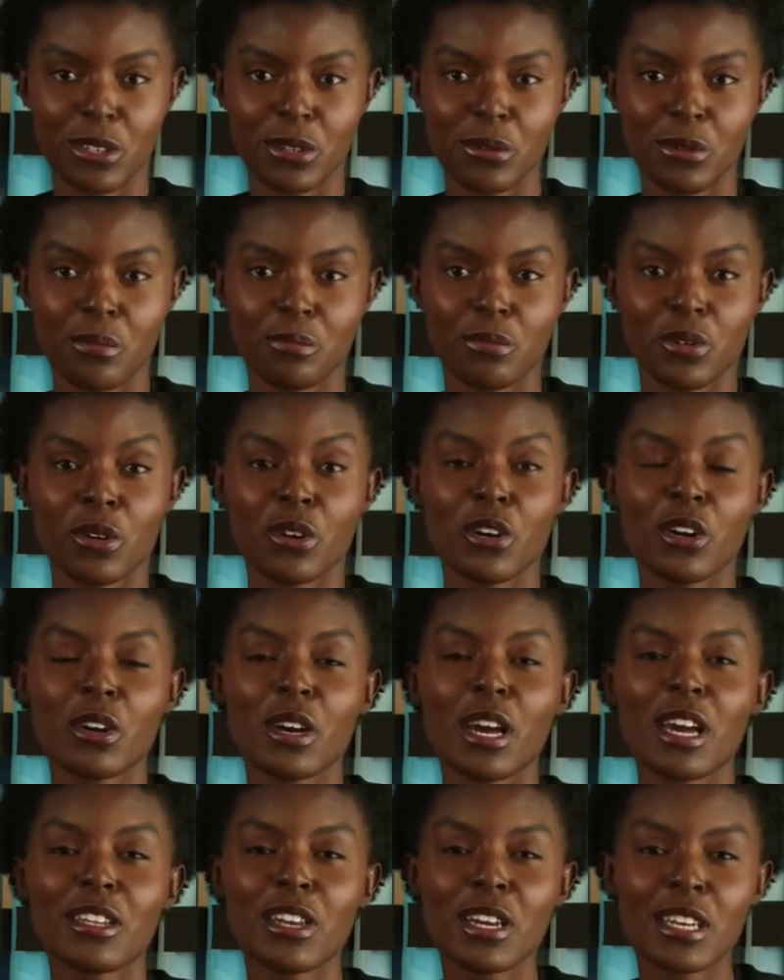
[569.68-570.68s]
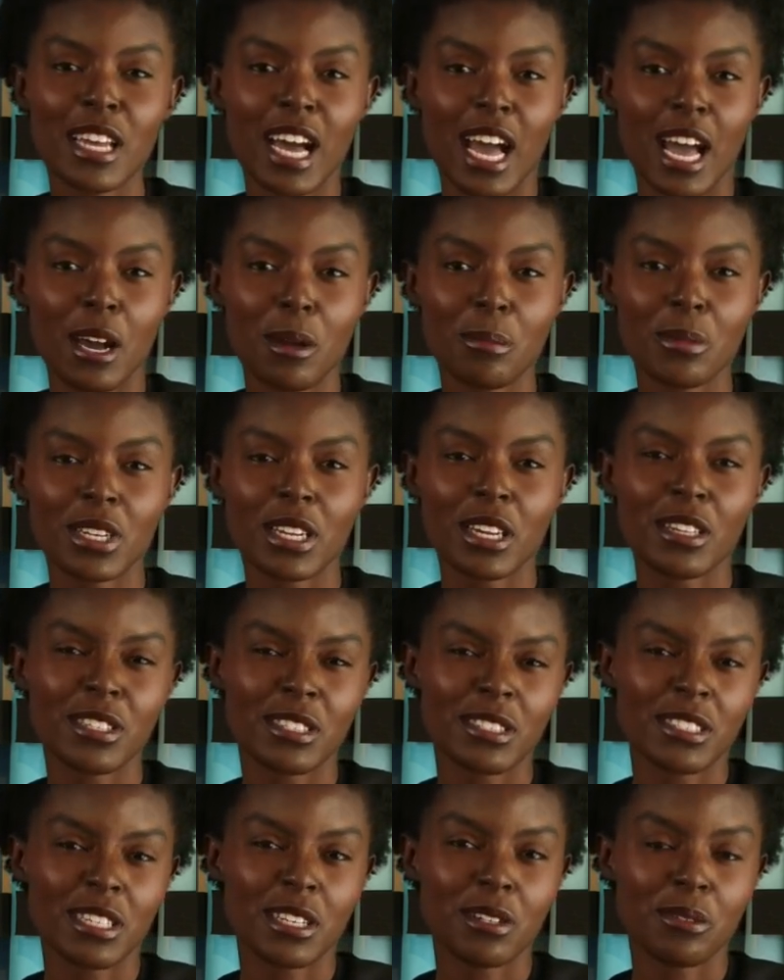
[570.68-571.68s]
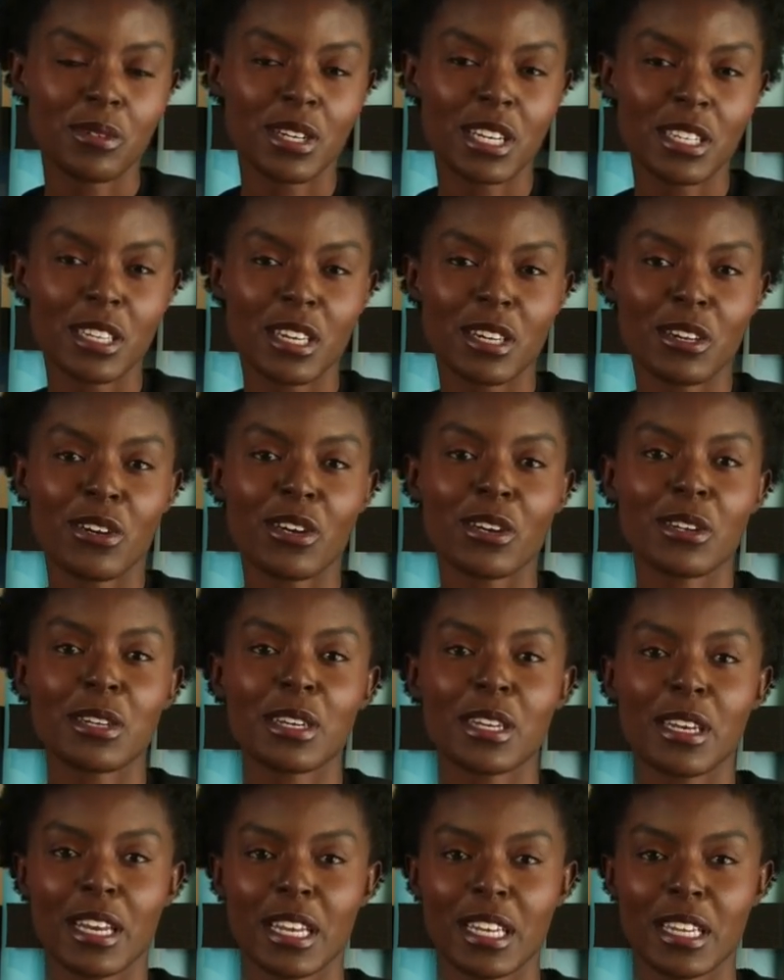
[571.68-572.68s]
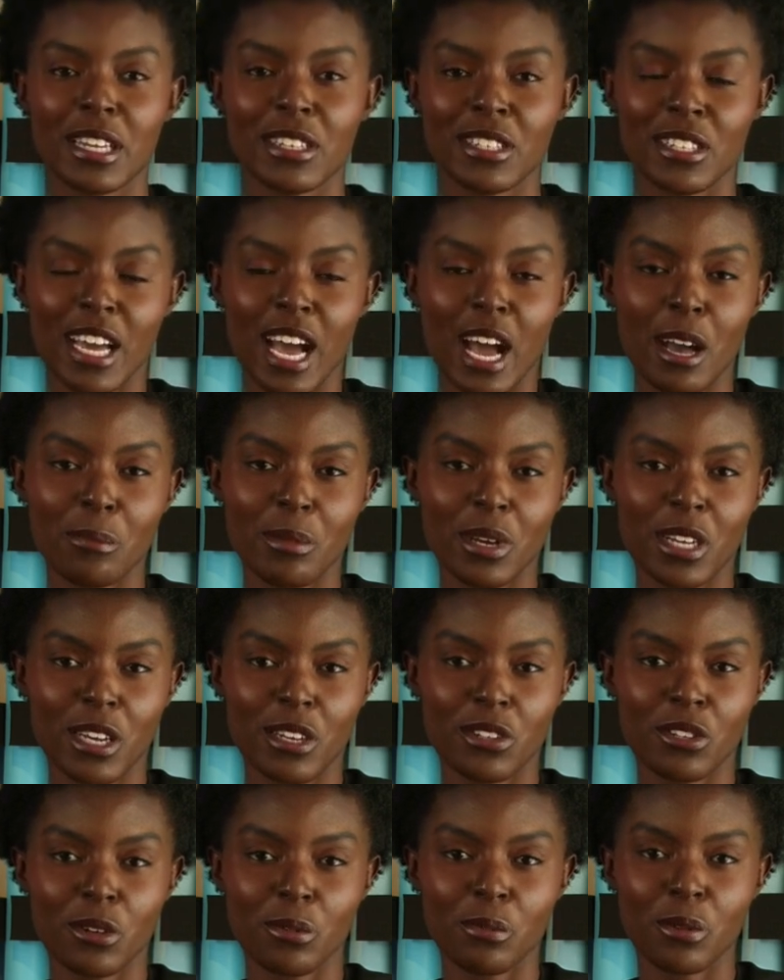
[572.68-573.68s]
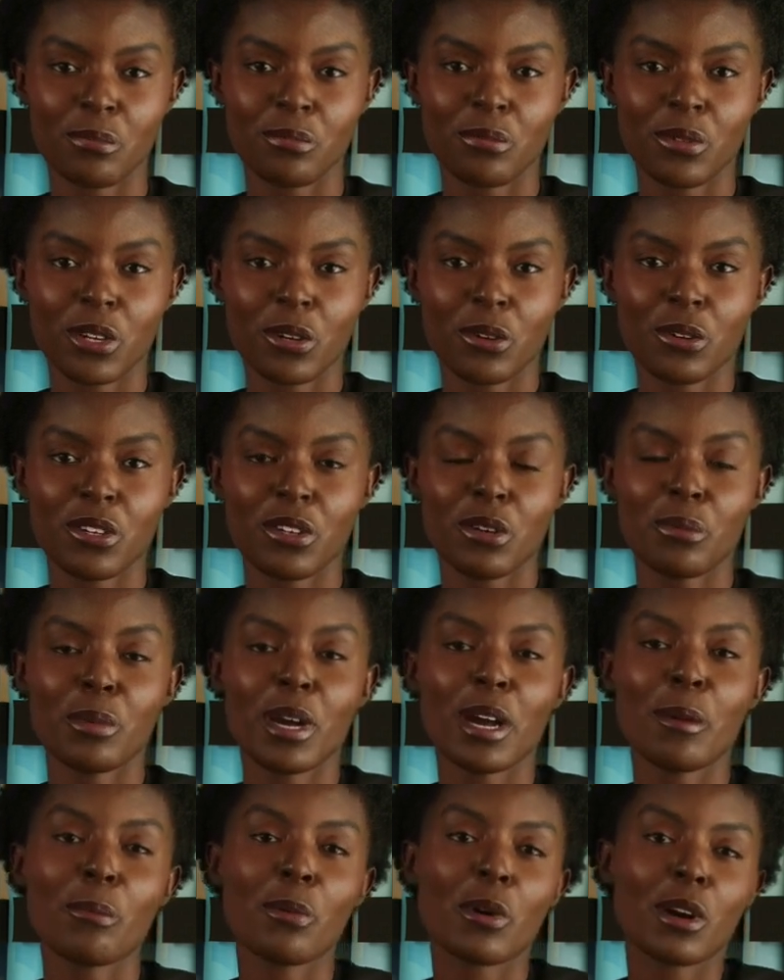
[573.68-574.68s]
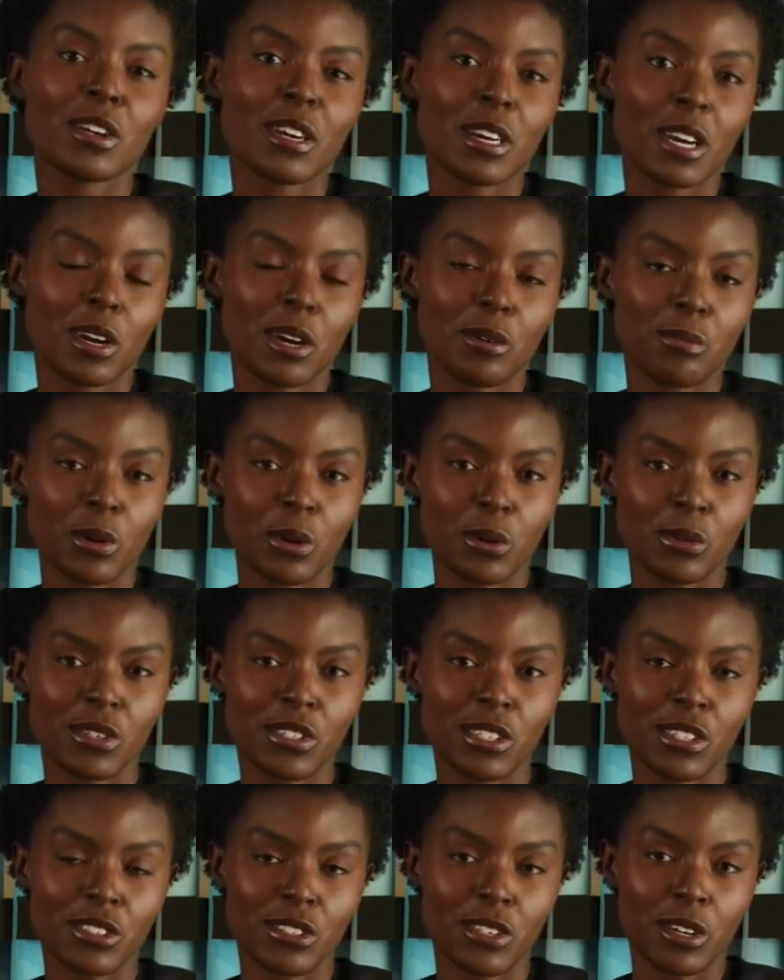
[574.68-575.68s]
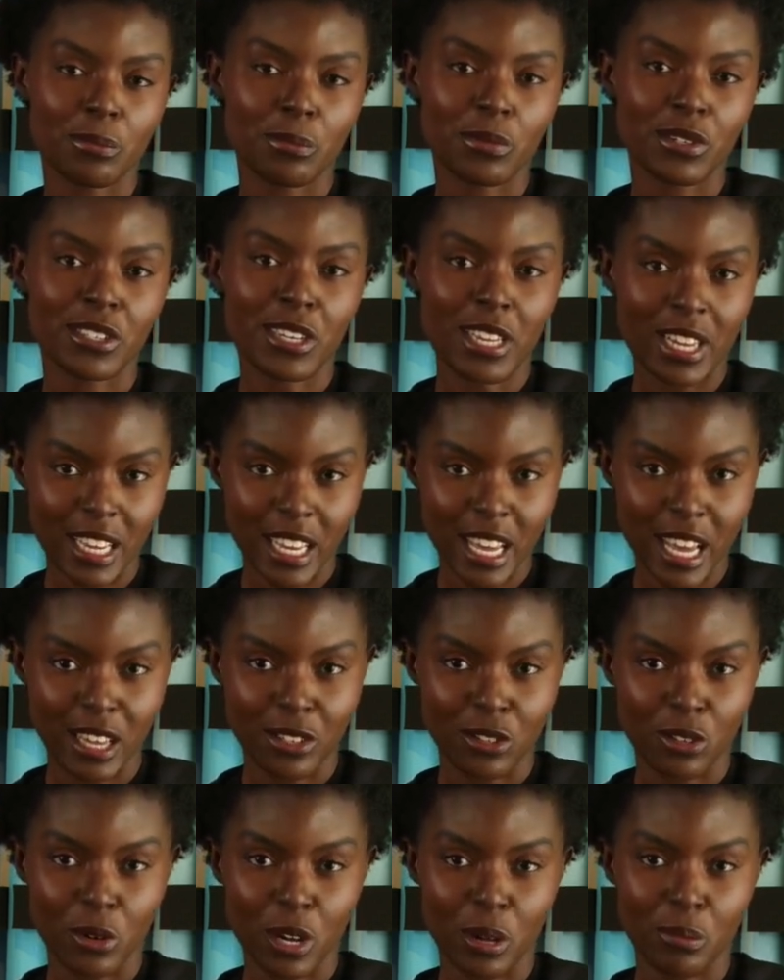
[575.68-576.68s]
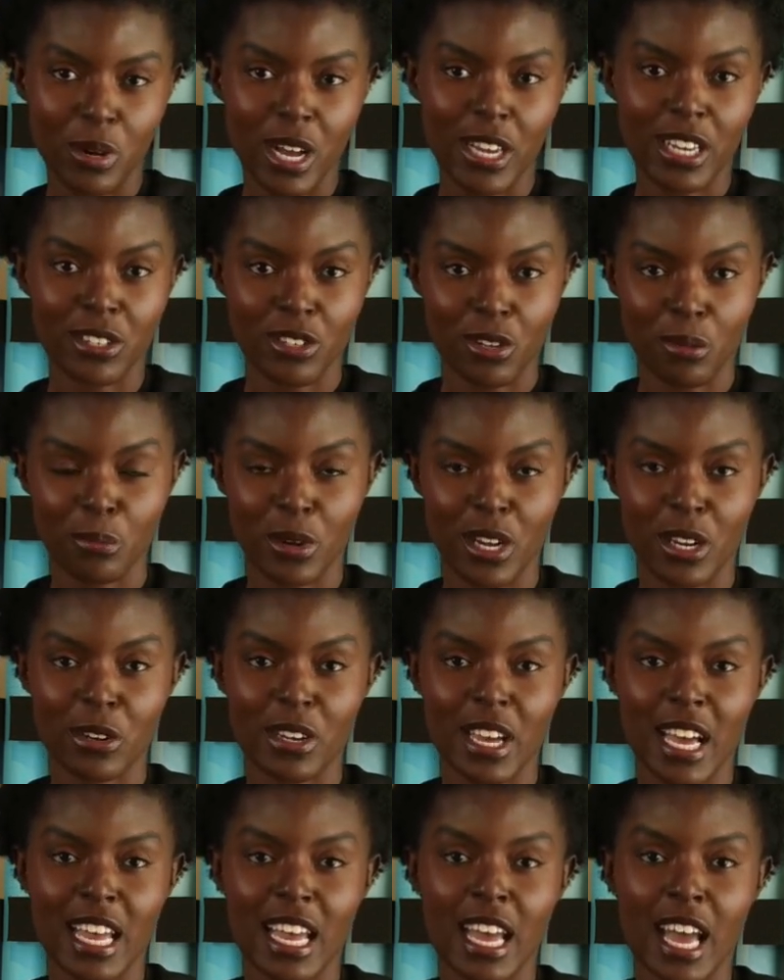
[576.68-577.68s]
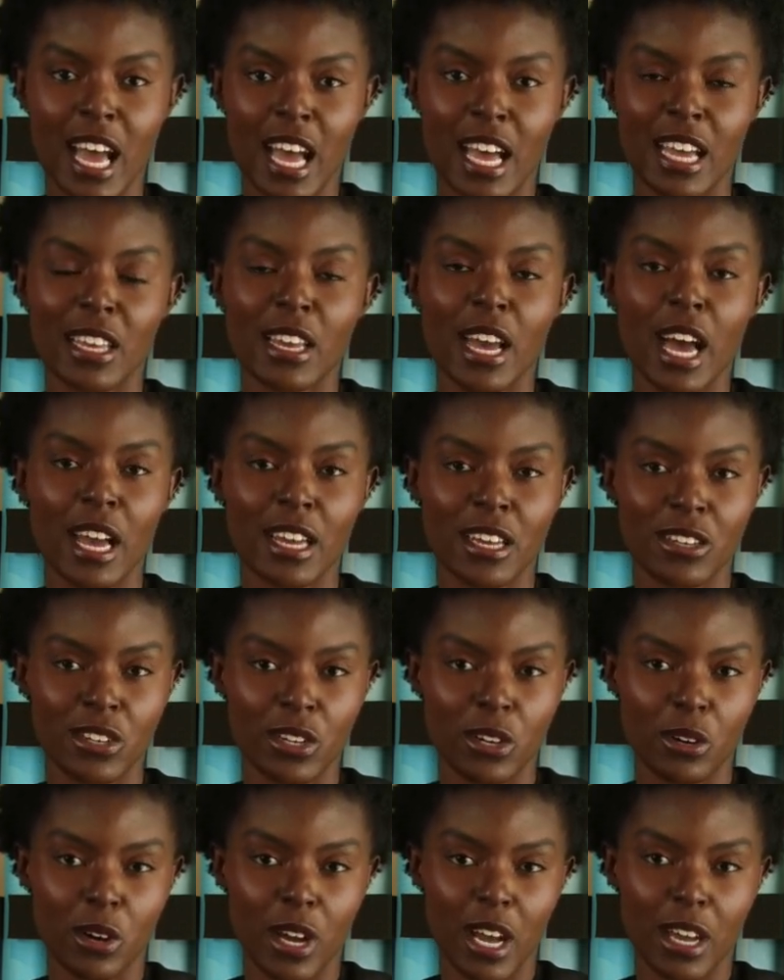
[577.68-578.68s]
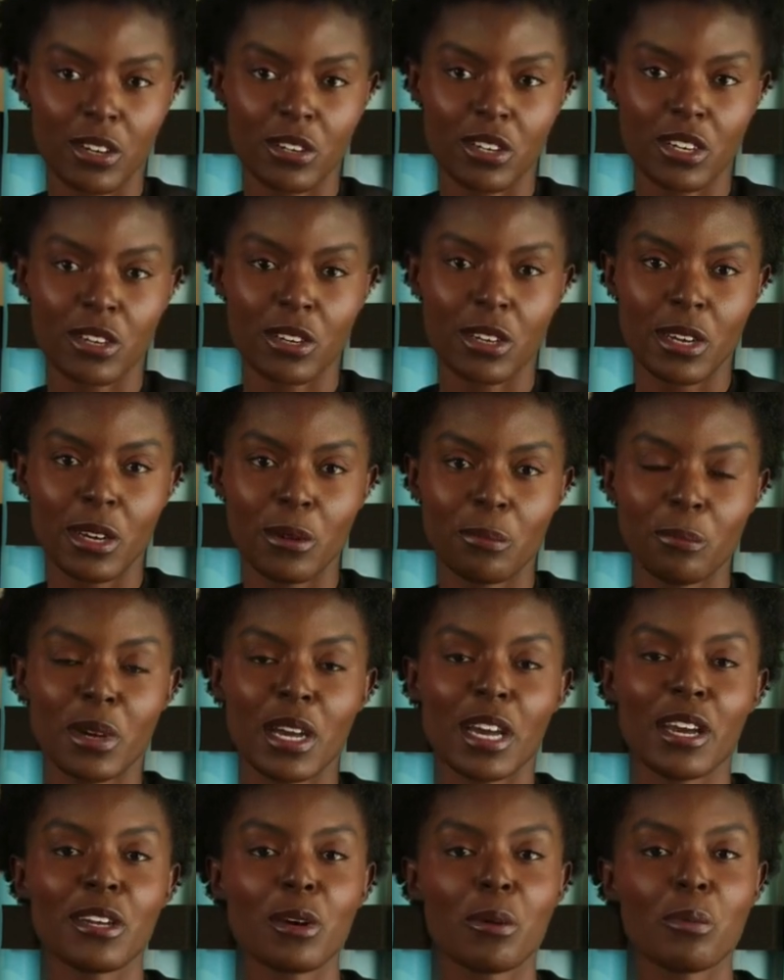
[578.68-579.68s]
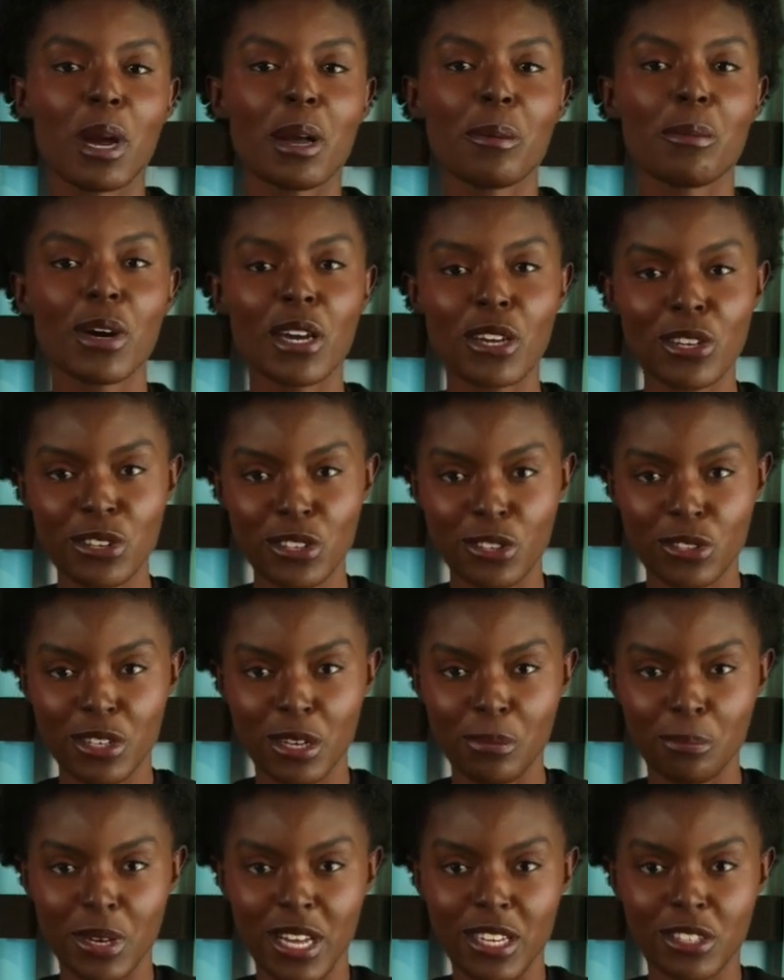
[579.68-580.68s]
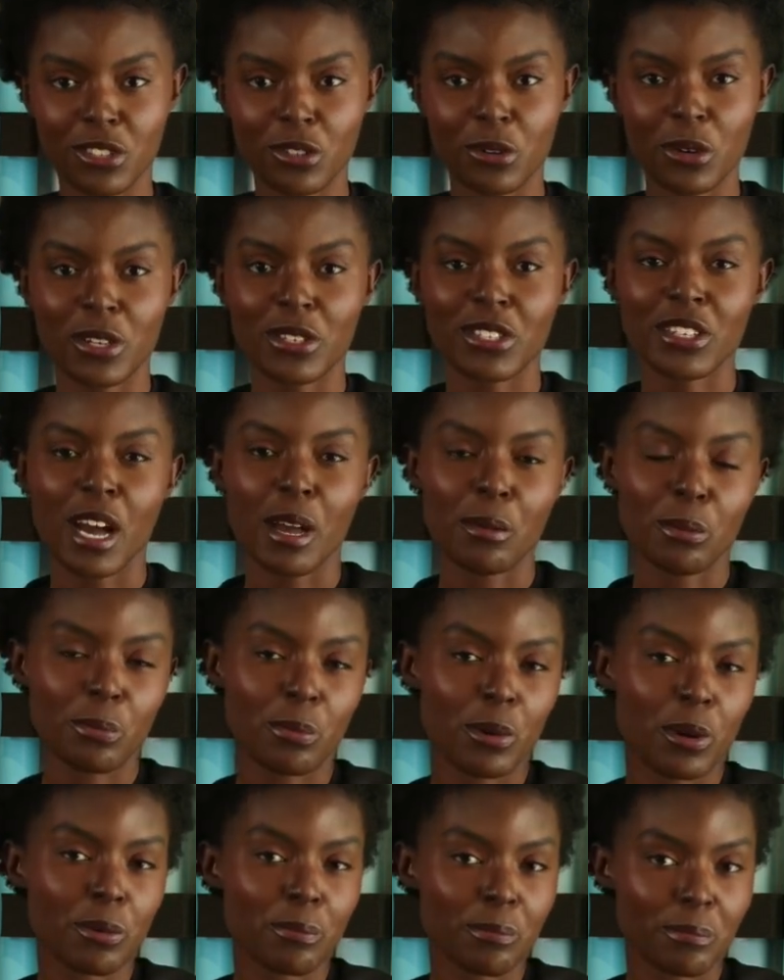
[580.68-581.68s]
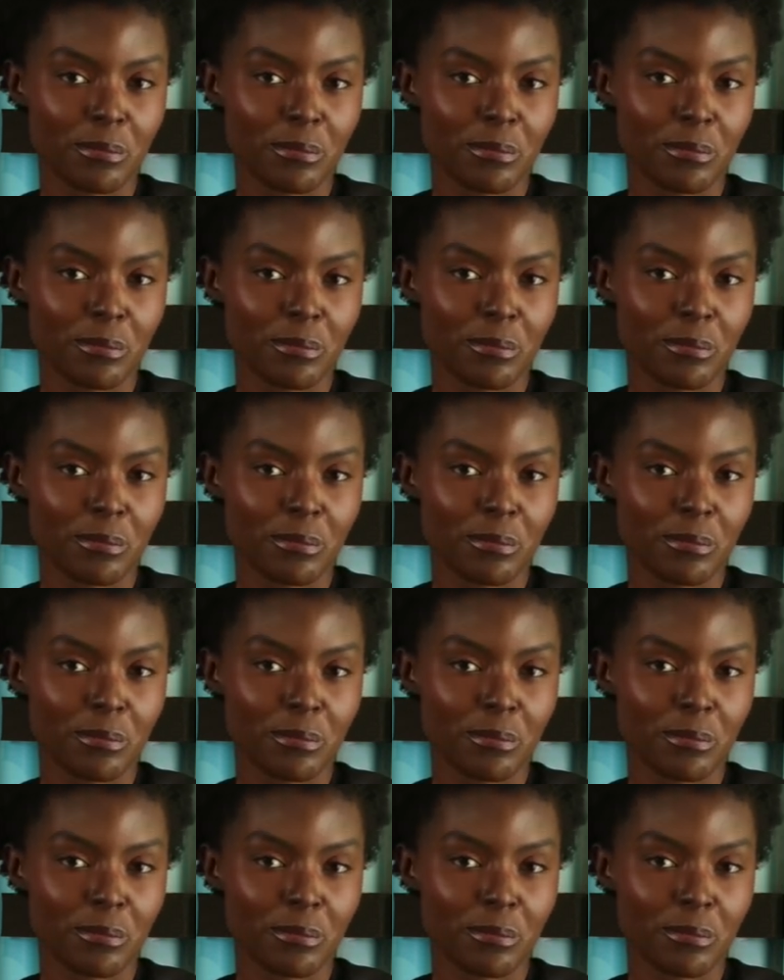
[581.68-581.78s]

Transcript: The future isn't now because it's convenient. It's now because you refuse to be a prisoner of old systems, and you are ready to wield AI not as a crutch, but as a weapon that makes you unstoppable.